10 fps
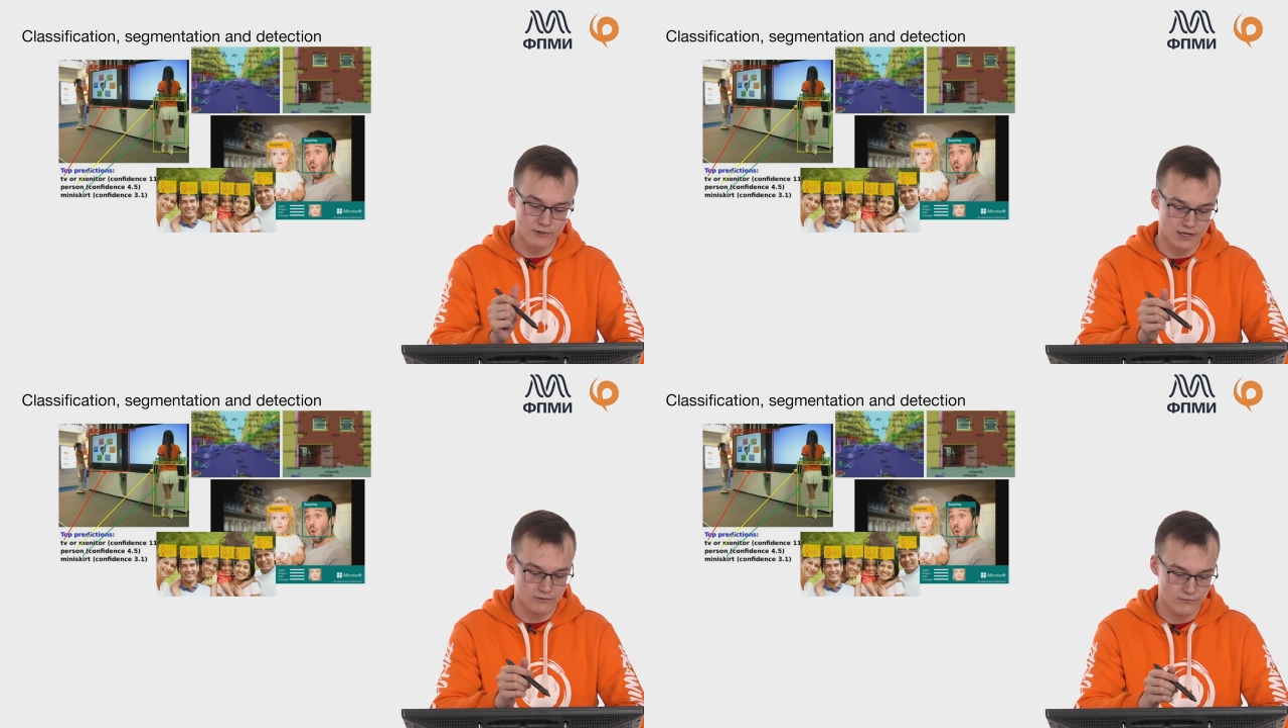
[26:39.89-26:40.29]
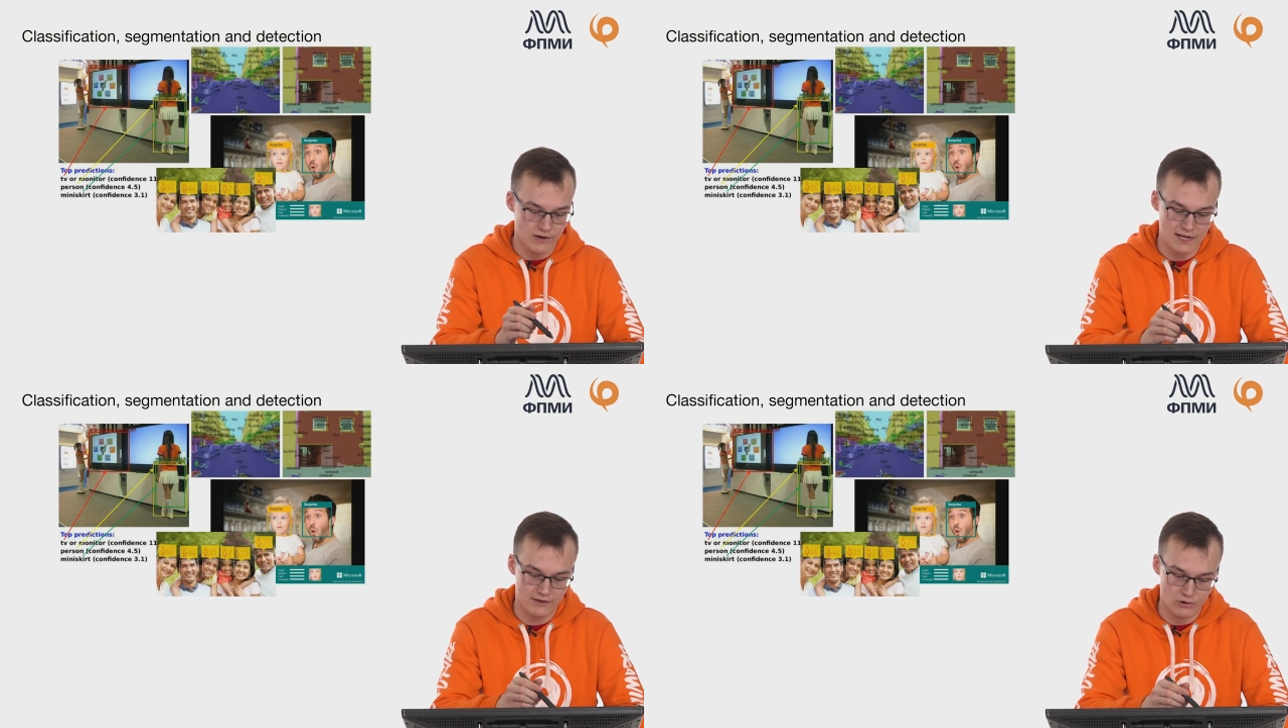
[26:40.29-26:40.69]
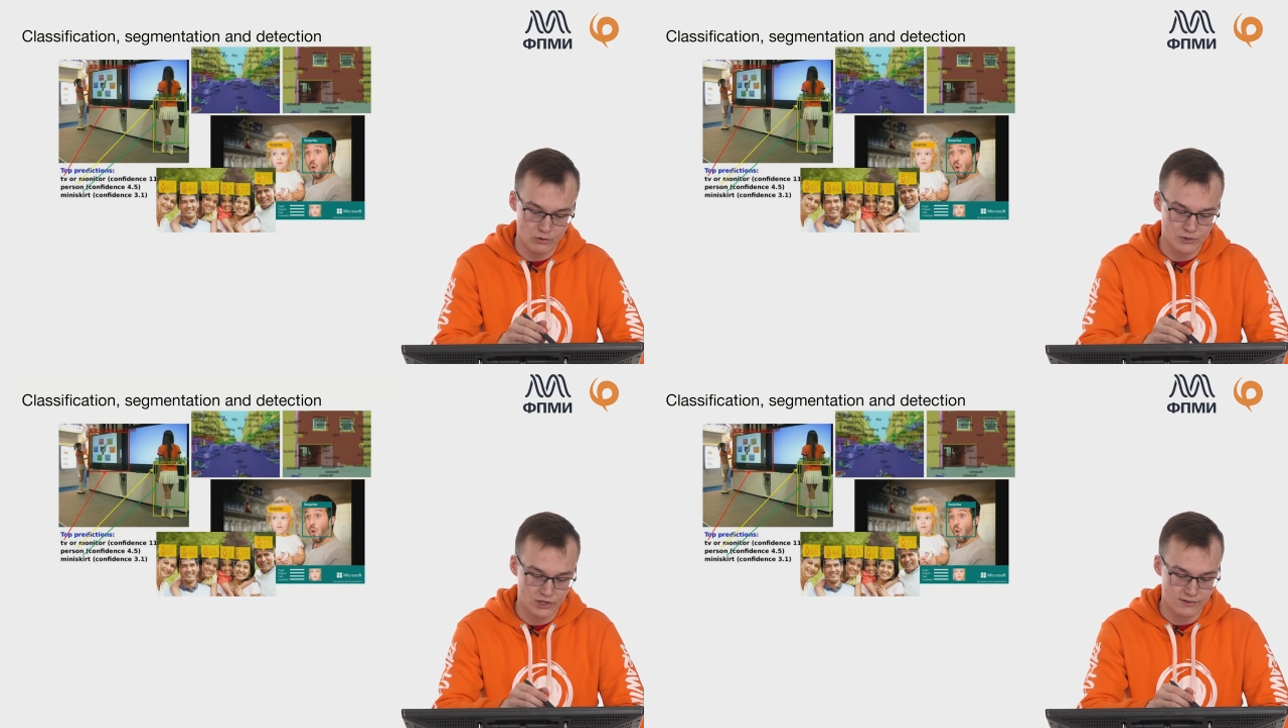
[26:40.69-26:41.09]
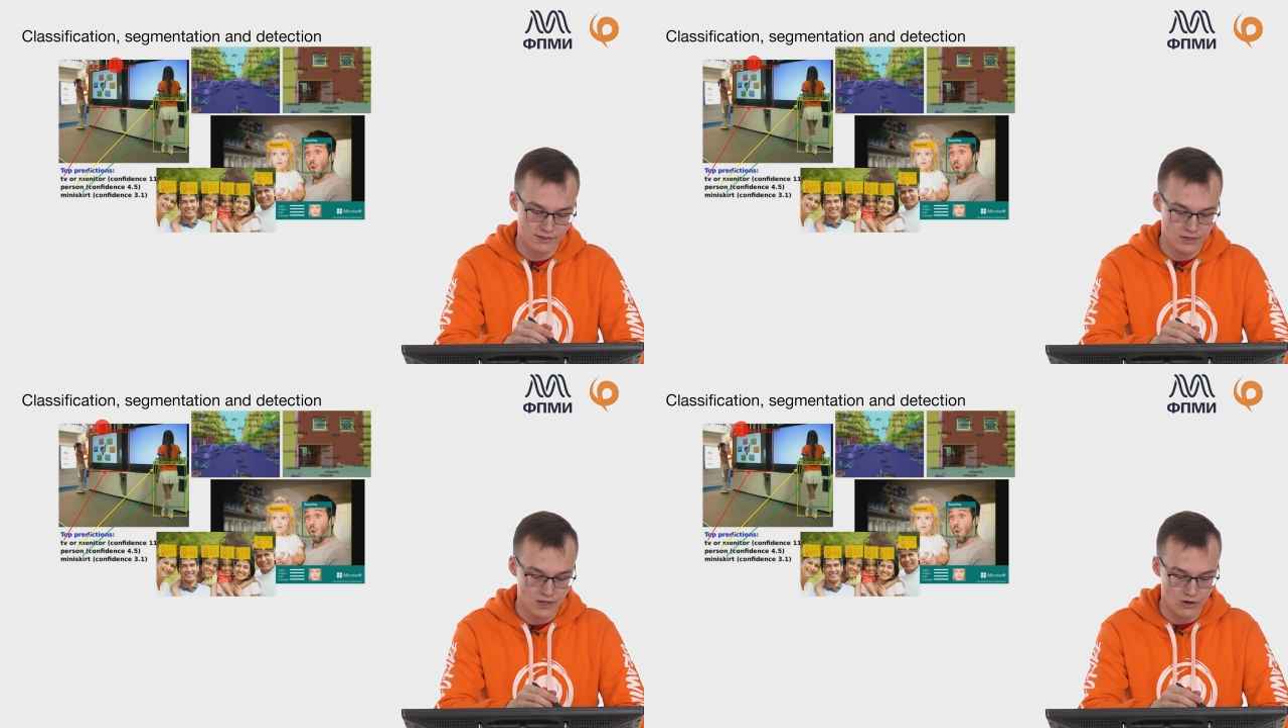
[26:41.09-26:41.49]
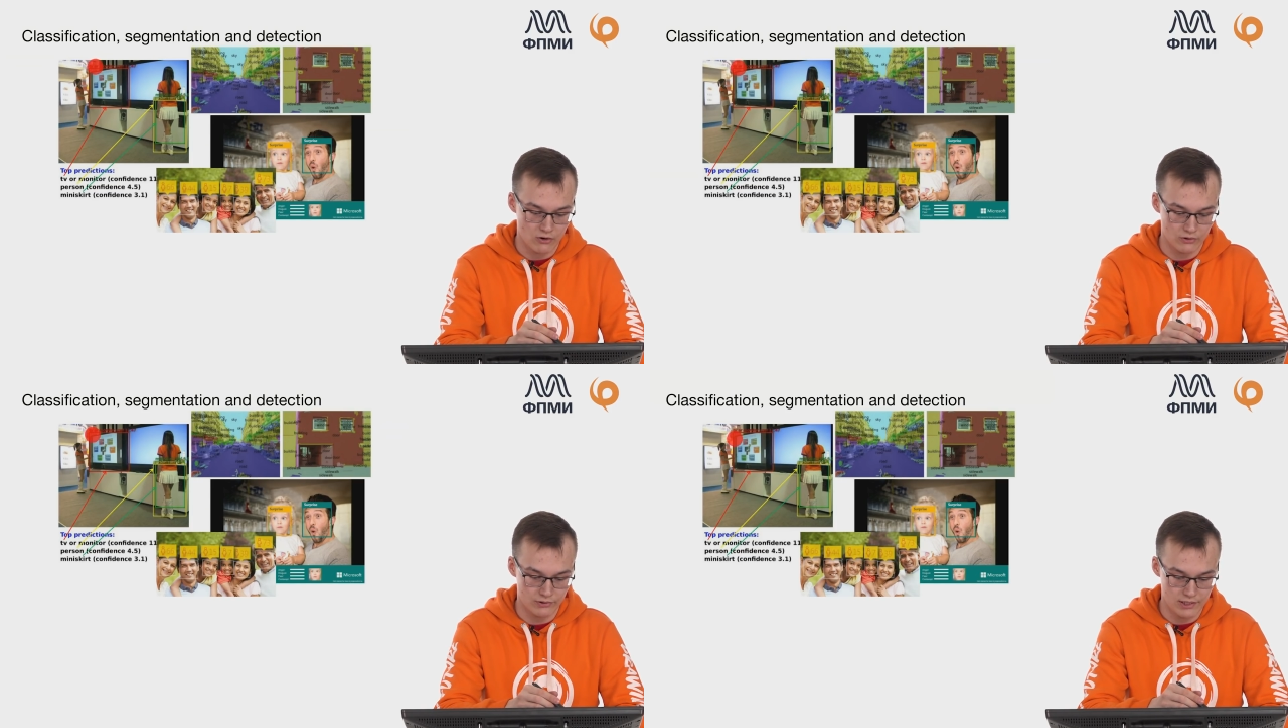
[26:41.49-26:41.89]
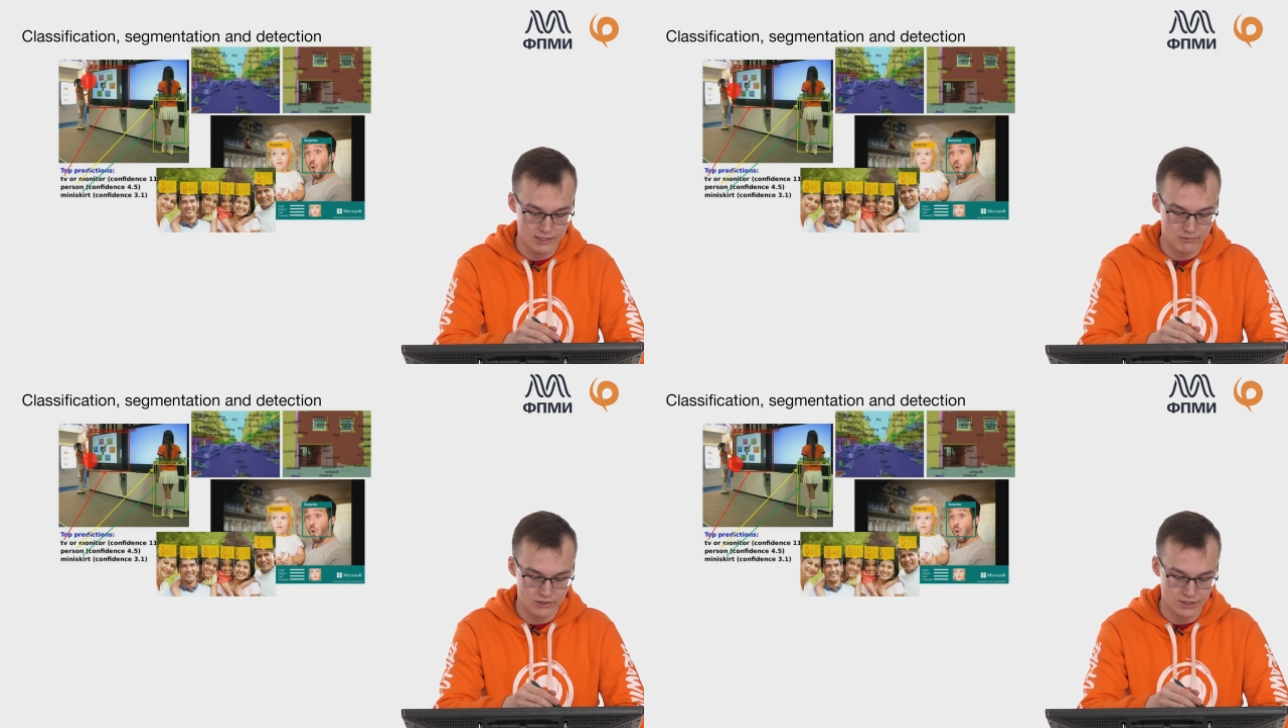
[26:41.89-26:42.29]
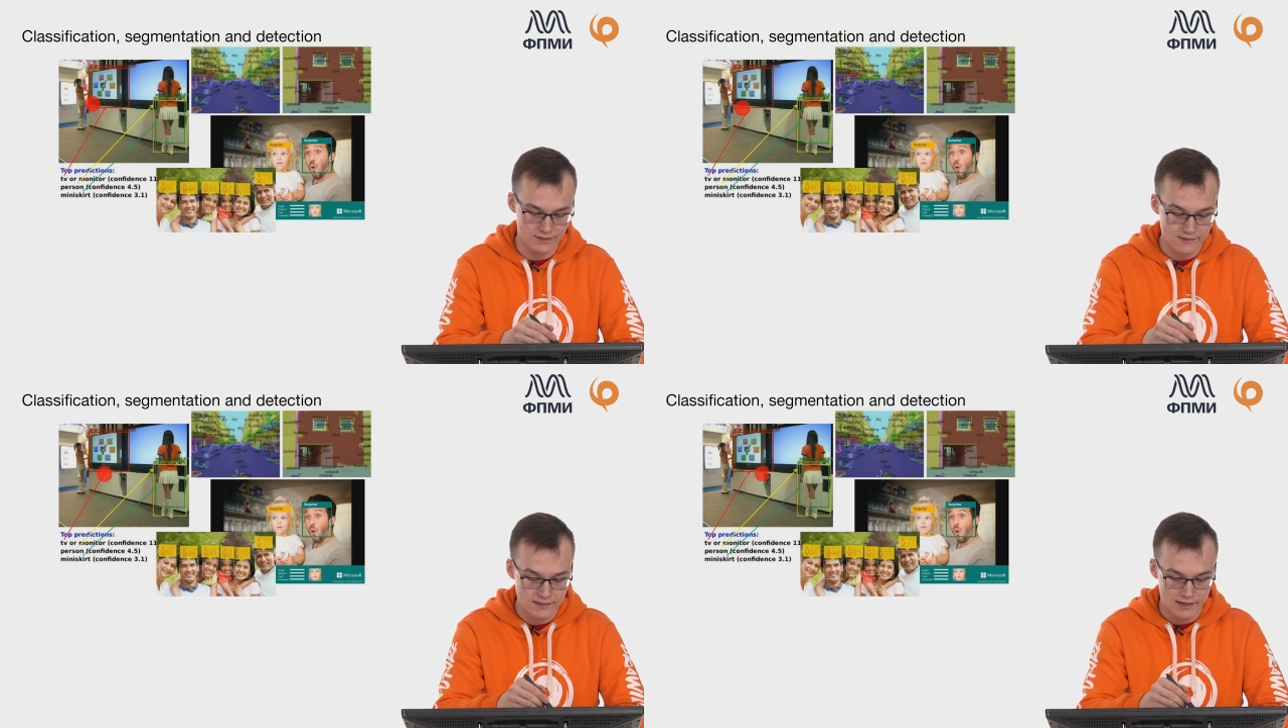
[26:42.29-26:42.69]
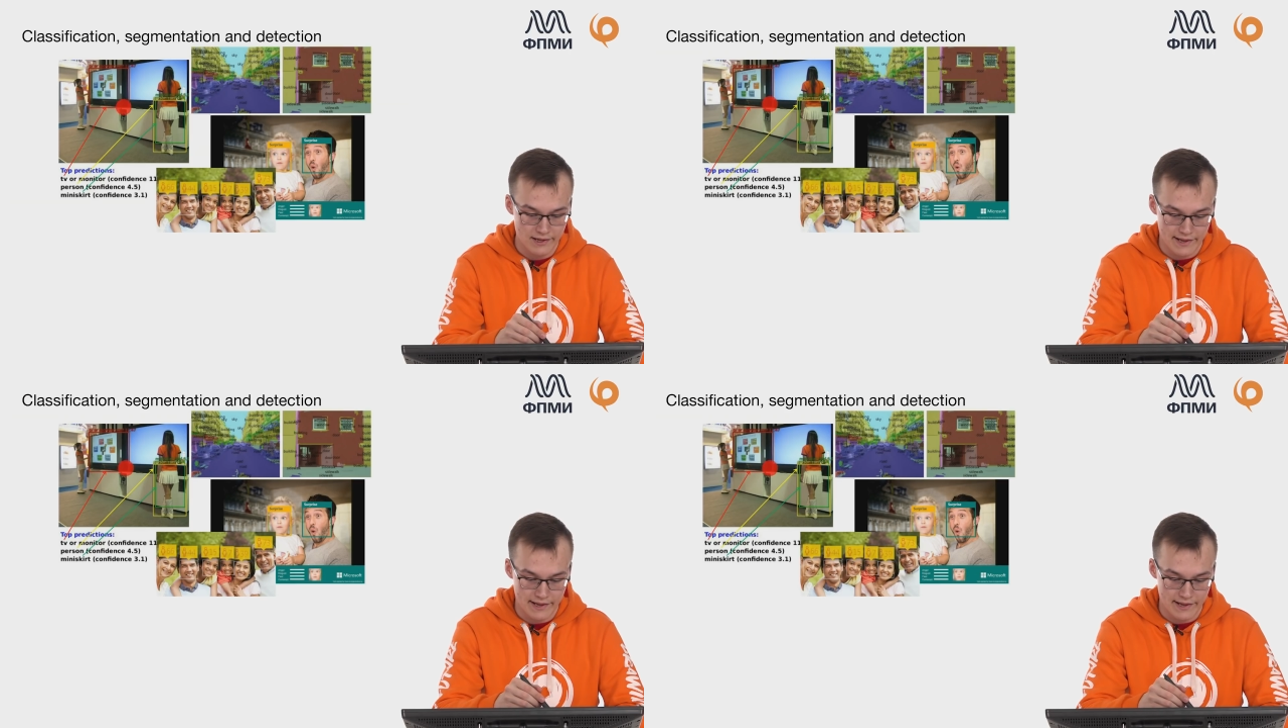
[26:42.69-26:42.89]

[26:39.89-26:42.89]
we can find objects on images